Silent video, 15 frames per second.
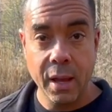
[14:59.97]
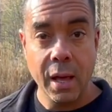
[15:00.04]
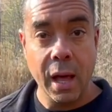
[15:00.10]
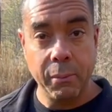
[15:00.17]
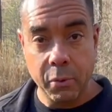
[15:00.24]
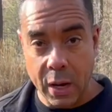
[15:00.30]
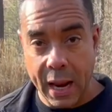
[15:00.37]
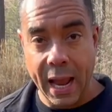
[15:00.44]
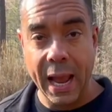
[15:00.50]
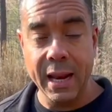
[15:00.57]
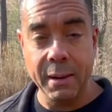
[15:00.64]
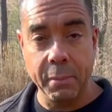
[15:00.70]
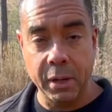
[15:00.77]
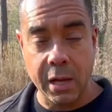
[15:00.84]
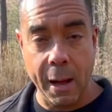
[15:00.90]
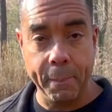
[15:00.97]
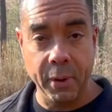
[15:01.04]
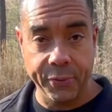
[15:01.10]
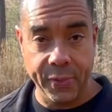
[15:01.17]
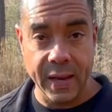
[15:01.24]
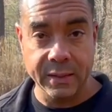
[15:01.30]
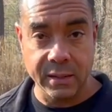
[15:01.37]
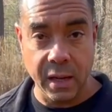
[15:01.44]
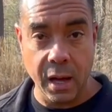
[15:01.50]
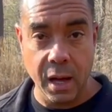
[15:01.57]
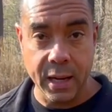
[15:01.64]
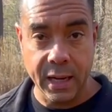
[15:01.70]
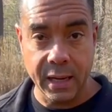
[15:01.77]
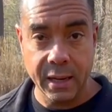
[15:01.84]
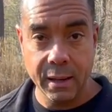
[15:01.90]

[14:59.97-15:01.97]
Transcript: I'm going to hand him a couple of things of honey.